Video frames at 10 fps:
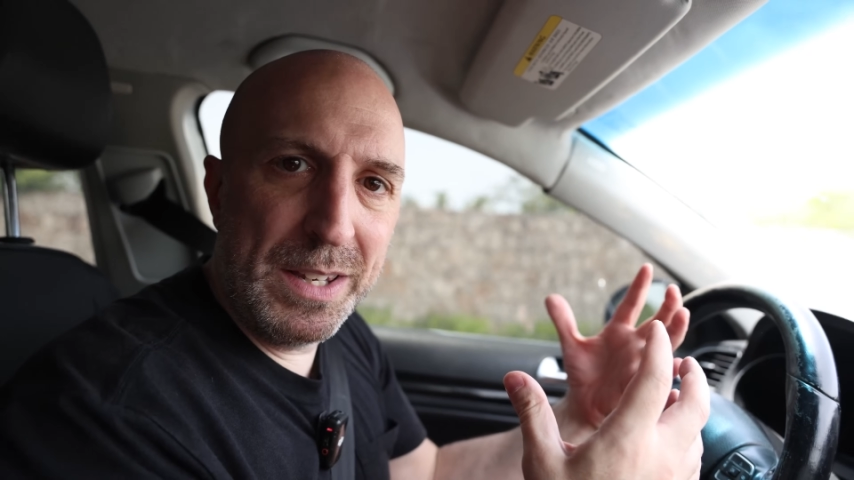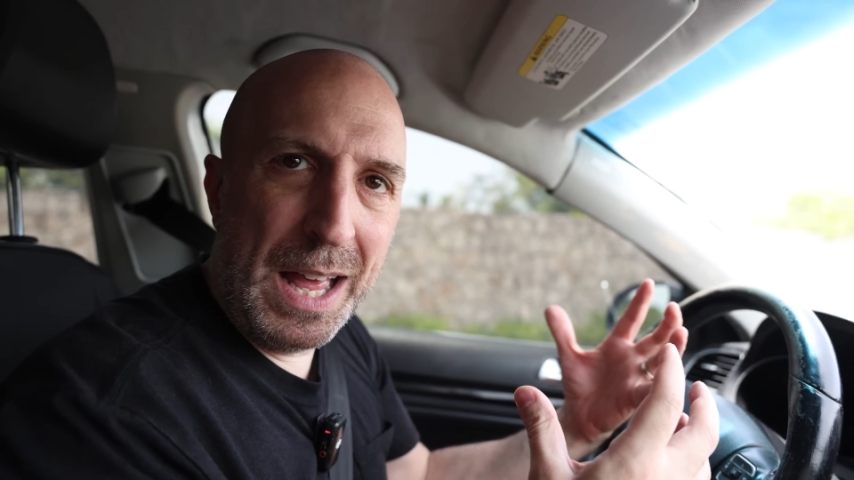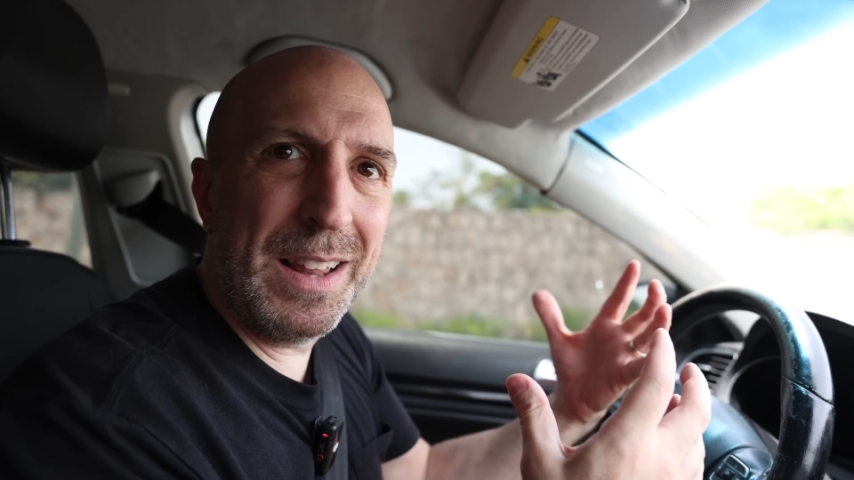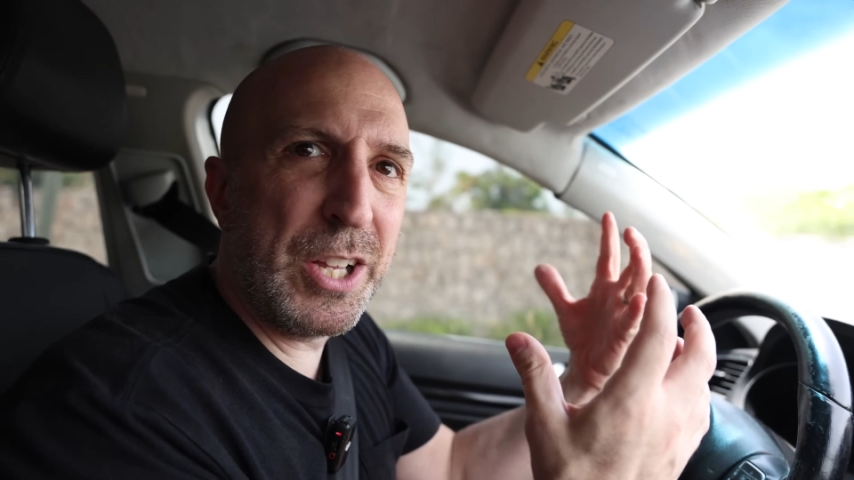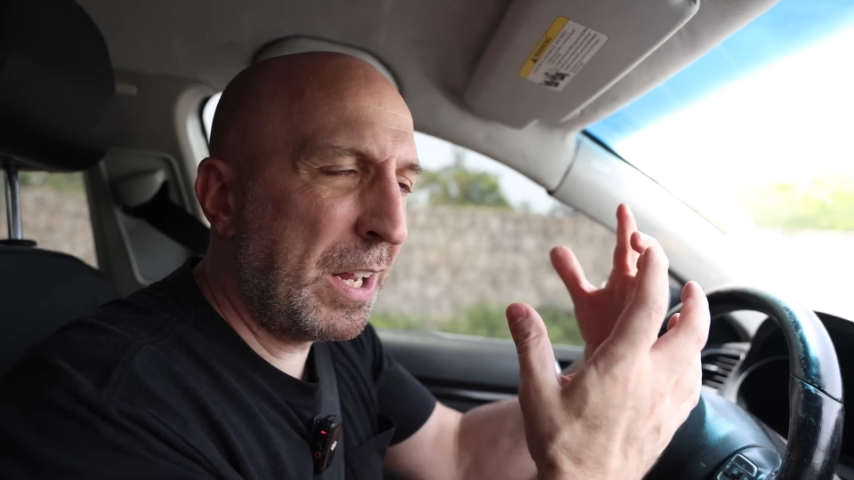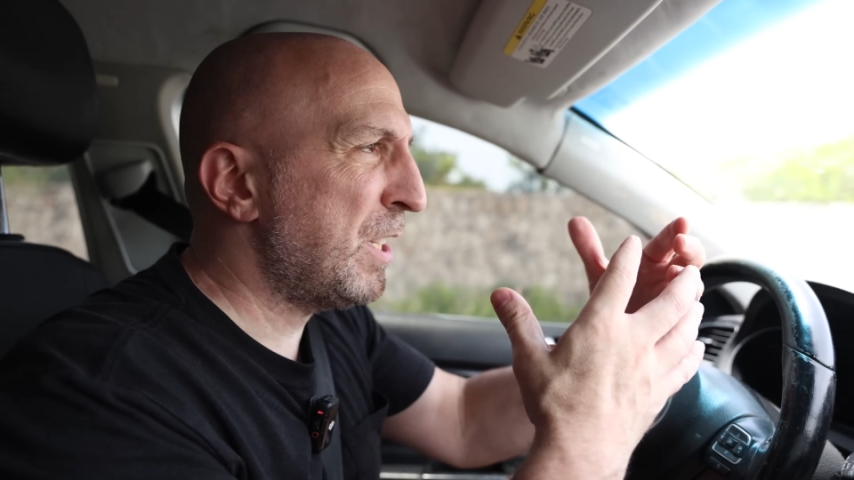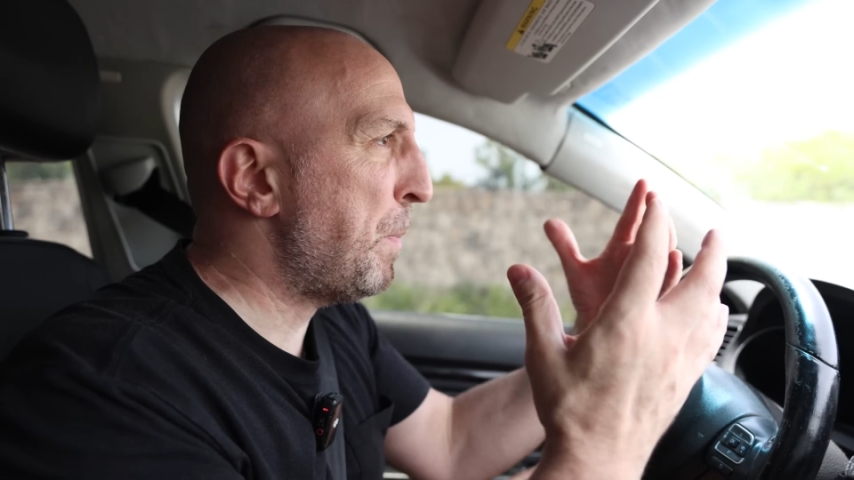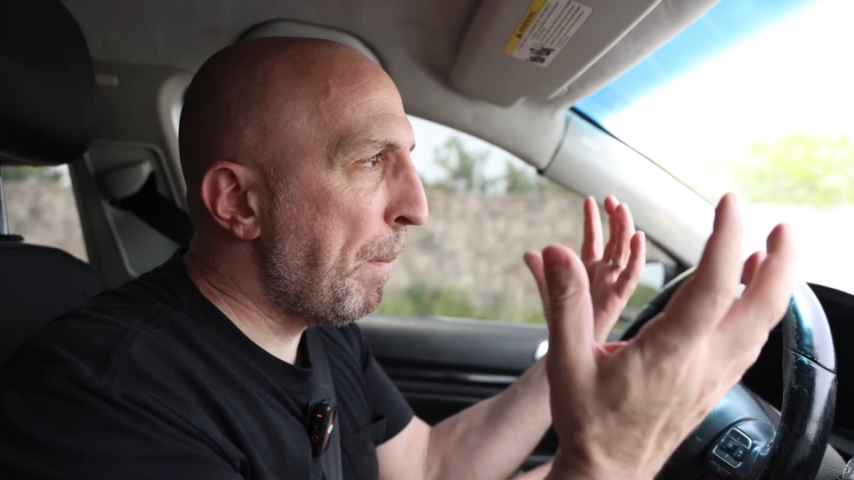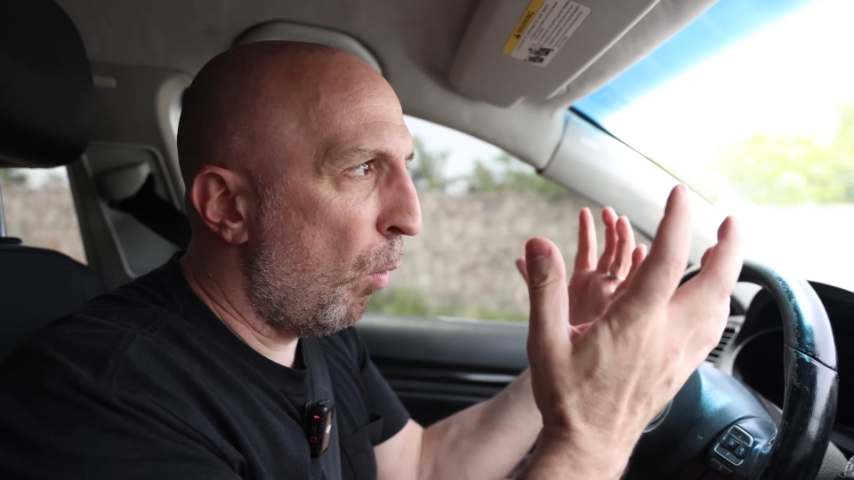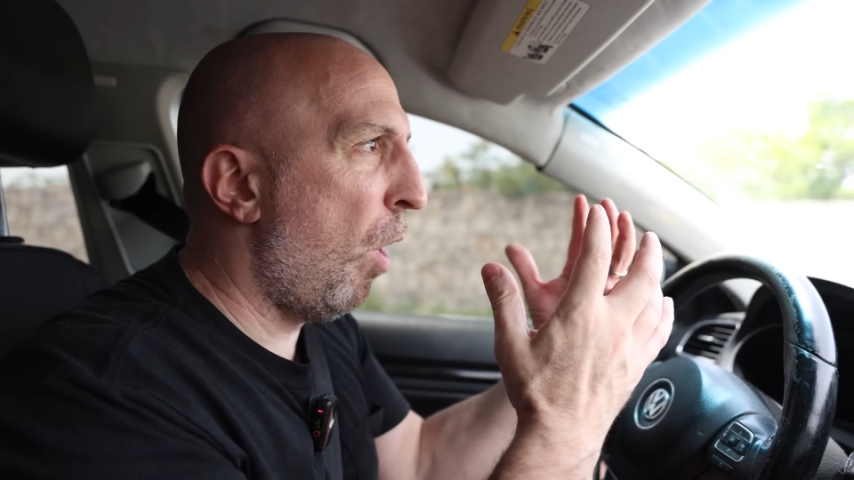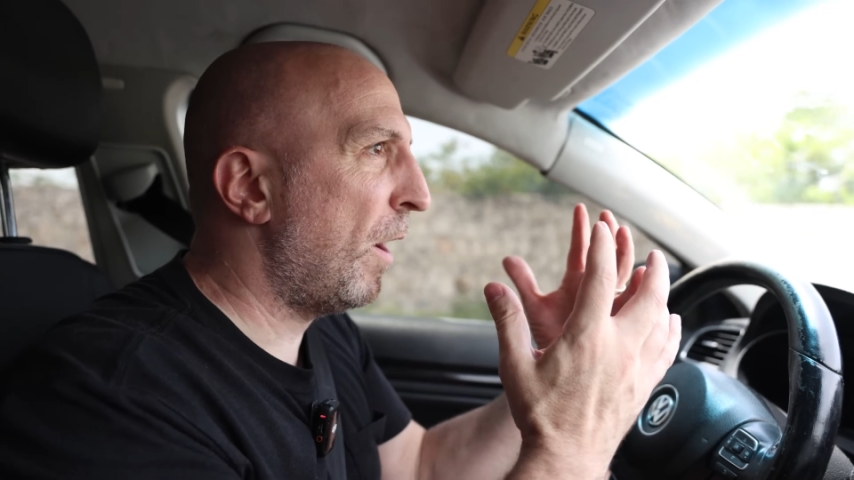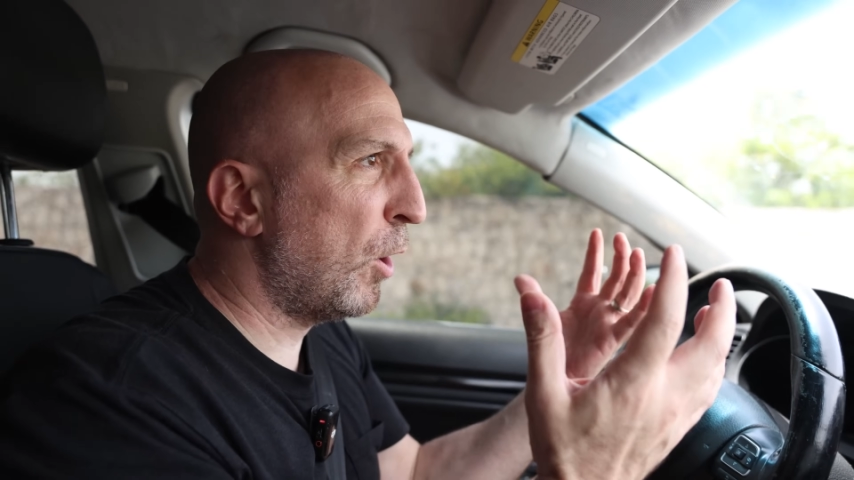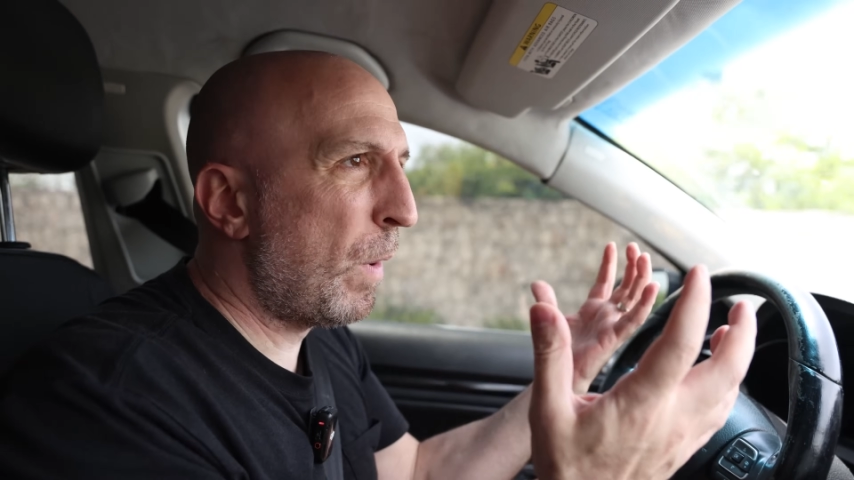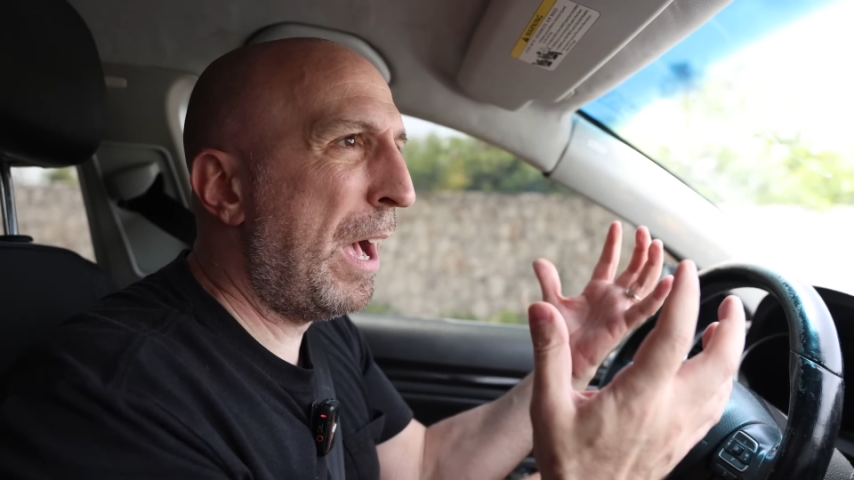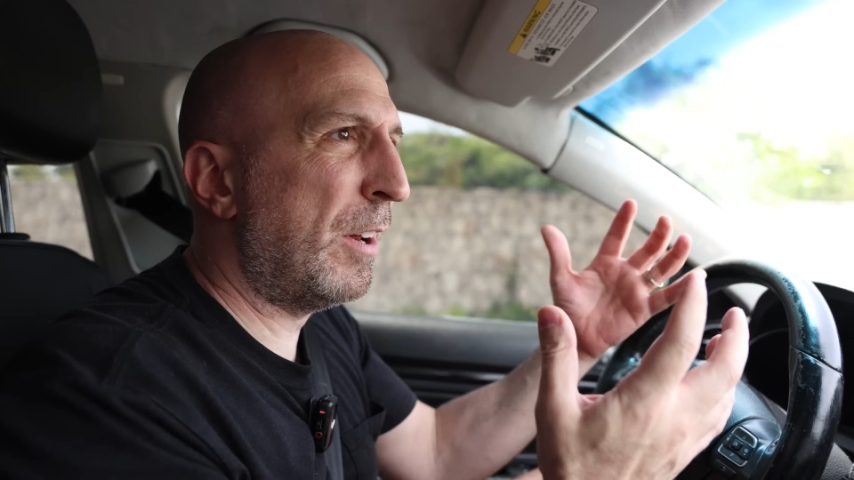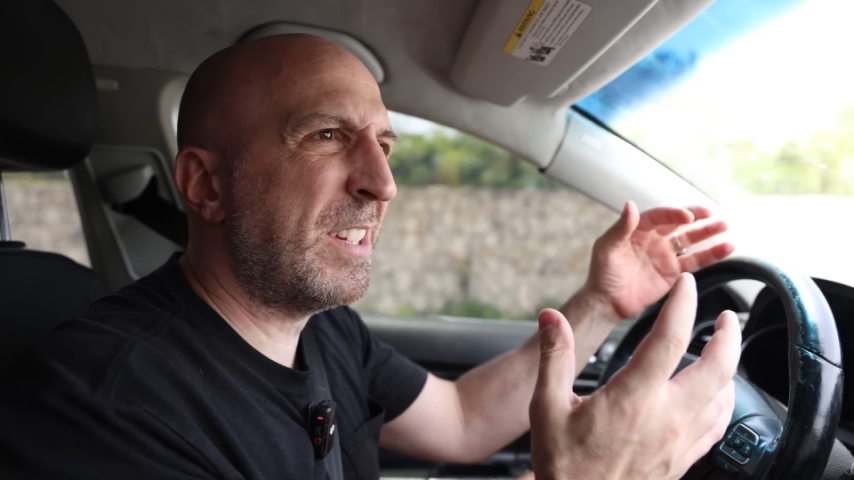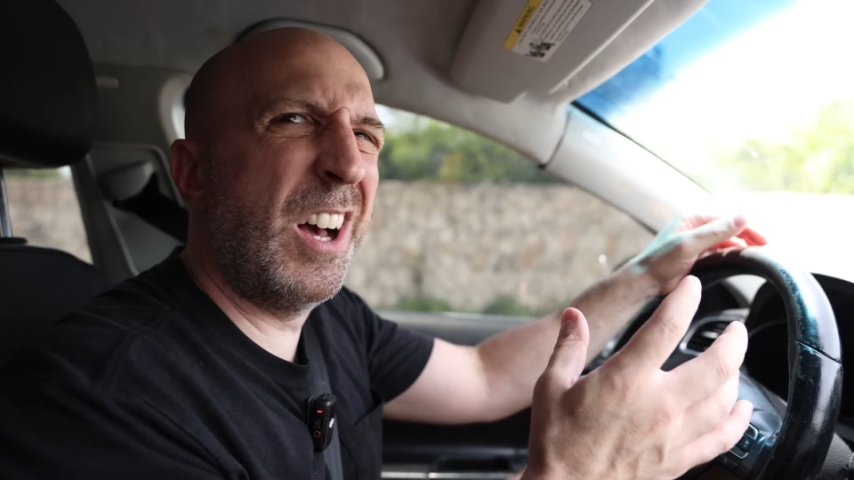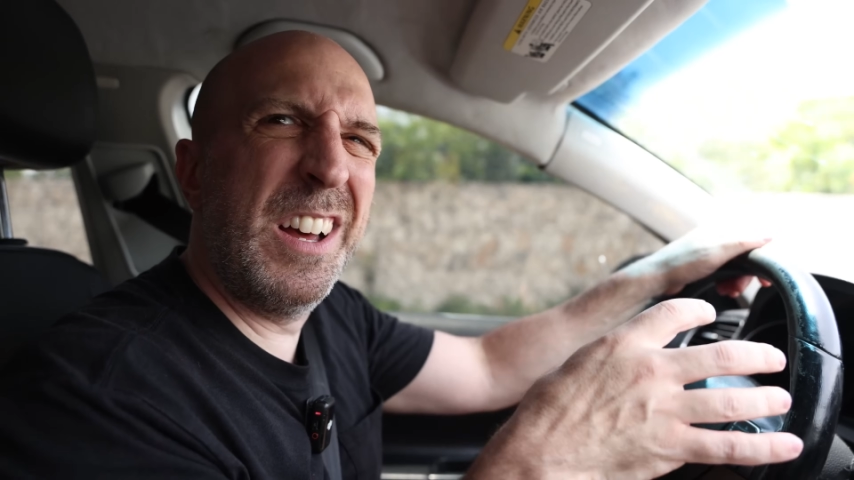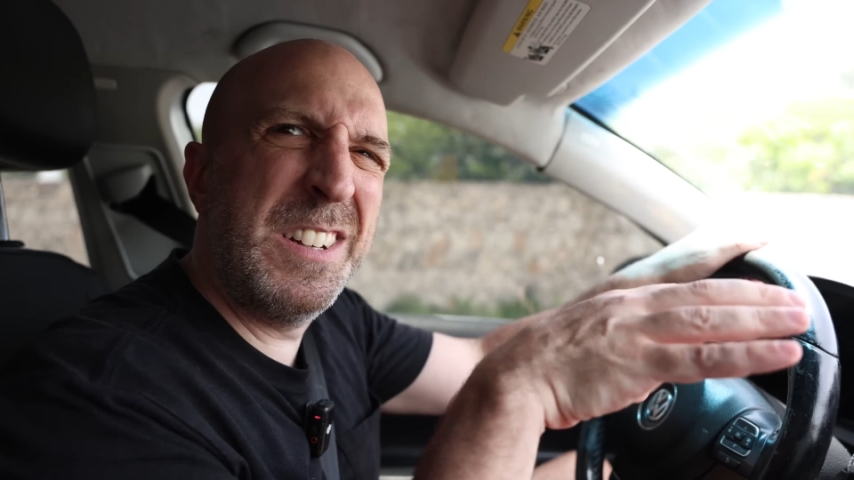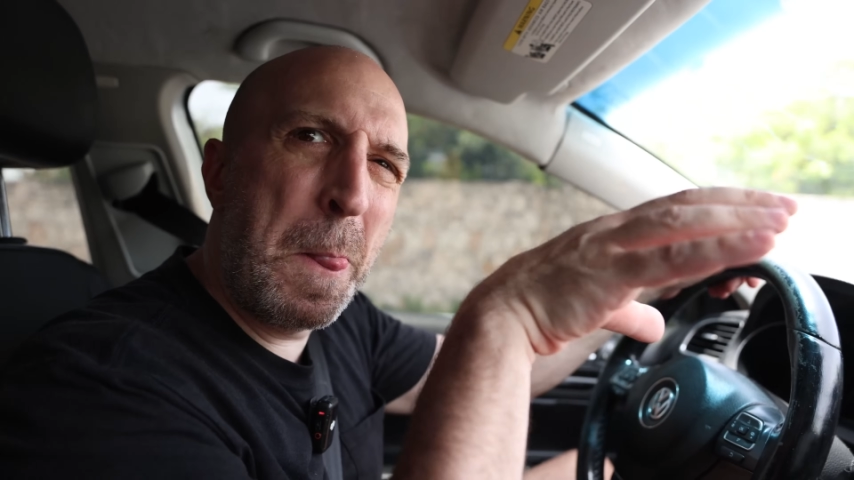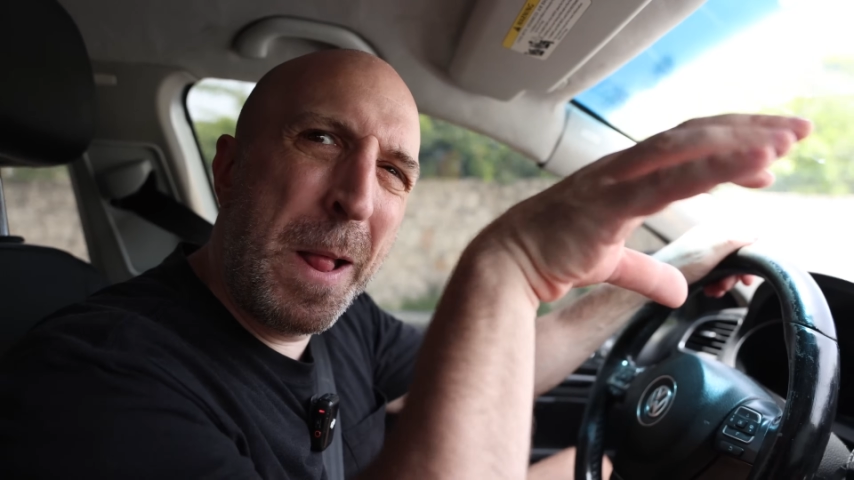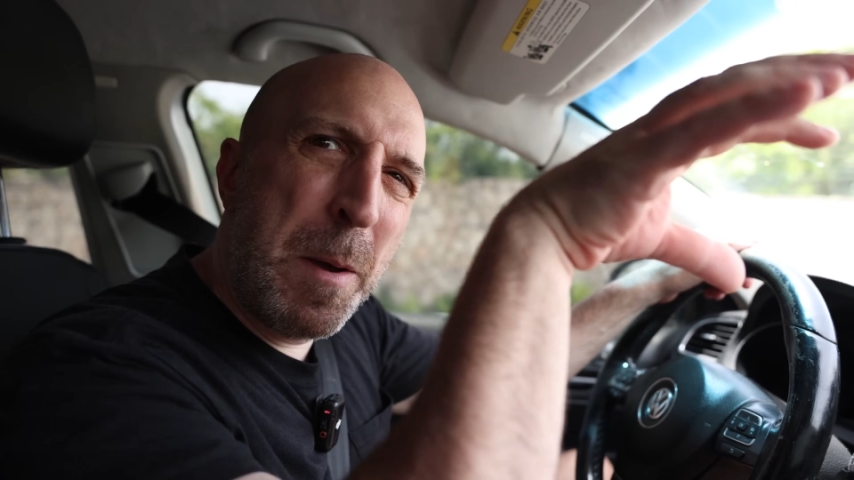You're not gonna see people walking around a ton.